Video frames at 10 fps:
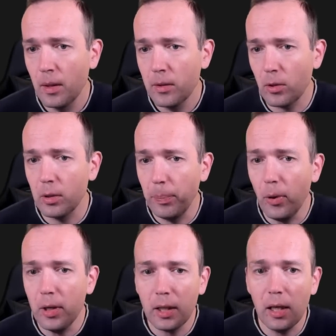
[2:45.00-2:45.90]
So the
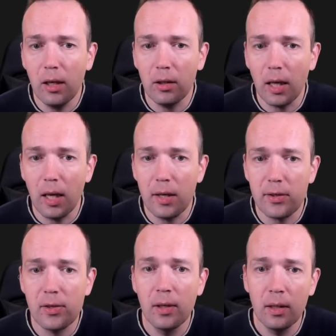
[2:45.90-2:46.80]
point here
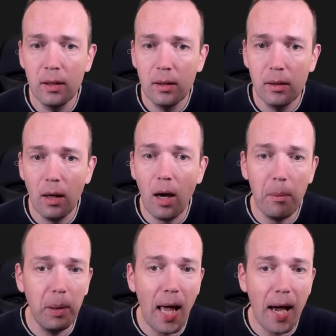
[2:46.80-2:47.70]
is
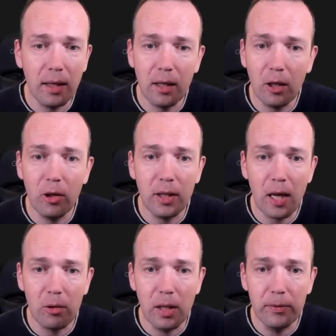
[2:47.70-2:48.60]
black cannot
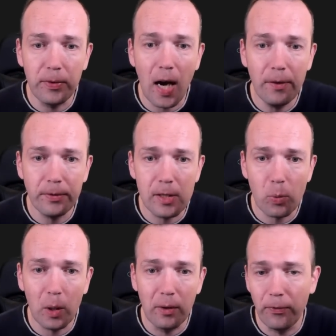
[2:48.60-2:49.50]
take on d5. It's
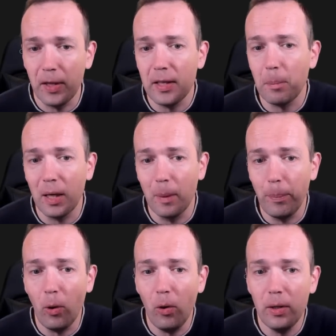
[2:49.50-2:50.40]
well defended by the
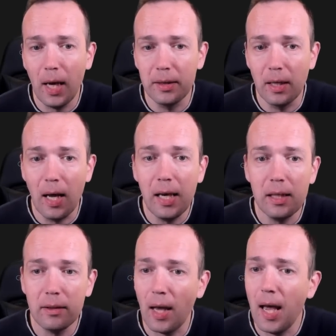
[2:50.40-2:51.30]
pawn and the
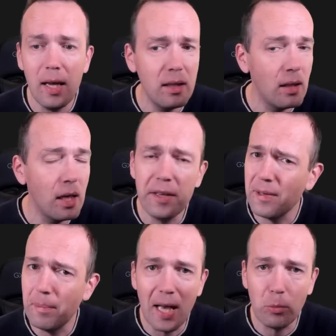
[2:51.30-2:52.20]
knight, and it
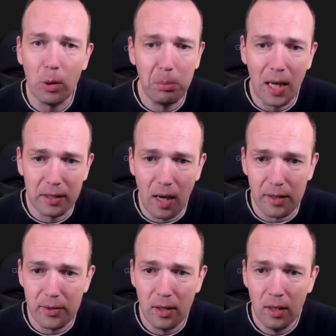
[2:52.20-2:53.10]
doesn't matter what black
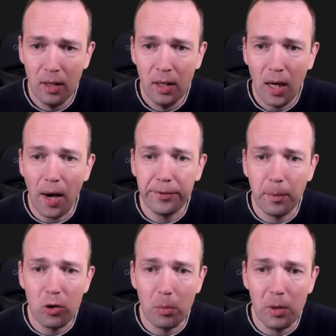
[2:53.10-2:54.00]
does. After
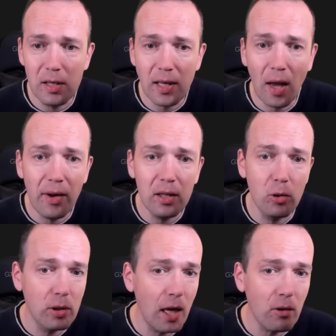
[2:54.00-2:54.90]
bishop d7,
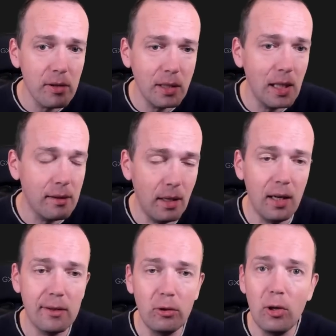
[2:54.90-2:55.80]
you take on
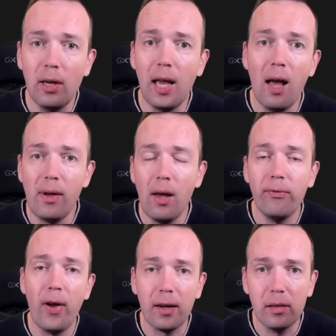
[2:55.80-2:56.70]
c6, you have
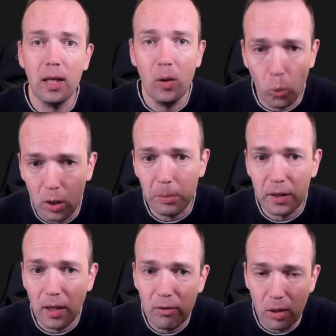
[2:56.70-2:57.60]
effectively one
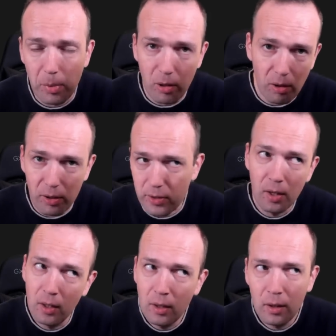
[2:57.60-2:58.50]
material, because
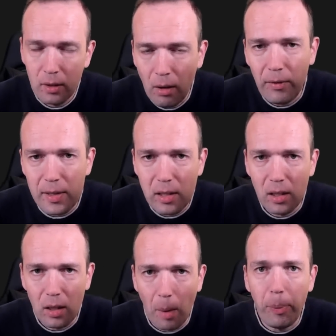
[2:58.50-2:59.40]

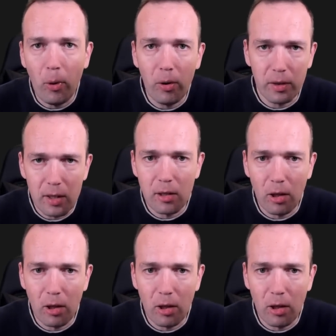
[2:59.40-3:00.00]
obviously a pawn is